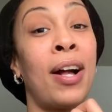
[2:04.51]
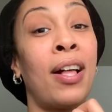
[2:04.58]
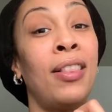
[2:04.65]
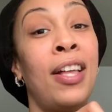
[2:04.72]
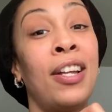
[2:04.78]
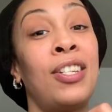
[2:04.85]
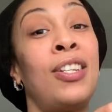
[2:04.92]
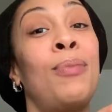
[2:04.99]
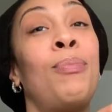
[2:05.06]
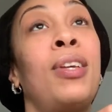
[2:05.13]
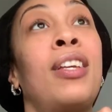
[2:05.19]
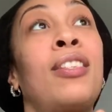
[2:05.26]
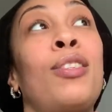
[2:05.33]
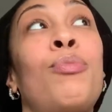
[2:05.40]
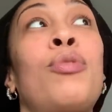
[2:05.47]
collection
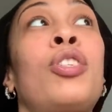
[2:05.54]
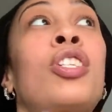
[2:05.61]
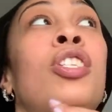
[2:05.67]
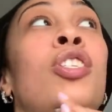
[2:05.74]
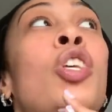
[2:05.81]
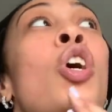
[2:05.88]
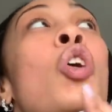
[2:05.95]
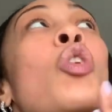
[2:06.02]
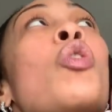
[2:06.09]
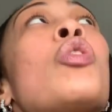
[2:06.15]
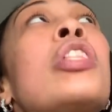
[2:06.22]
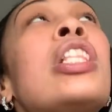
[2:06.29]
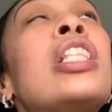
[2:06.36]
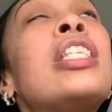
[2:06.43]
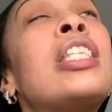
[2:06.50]
because it was just
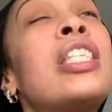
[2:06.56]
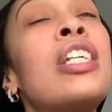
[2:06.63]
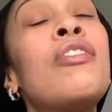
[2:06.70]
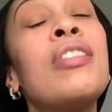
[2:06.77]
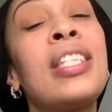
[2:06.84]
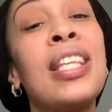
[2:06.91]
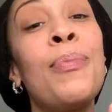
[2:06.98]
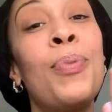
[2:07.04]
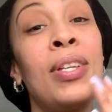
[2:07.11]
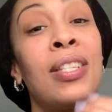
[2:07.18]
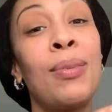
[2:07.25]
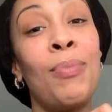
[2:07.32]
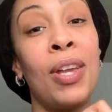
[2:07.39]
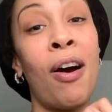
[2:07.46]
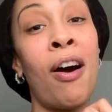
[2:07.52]
seriously
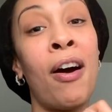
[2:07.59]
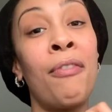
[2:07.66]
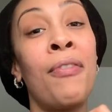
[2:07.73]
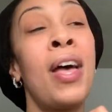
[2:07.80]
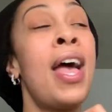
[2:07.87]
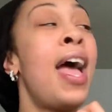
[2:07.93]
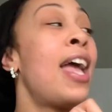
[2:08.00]
pissing me off.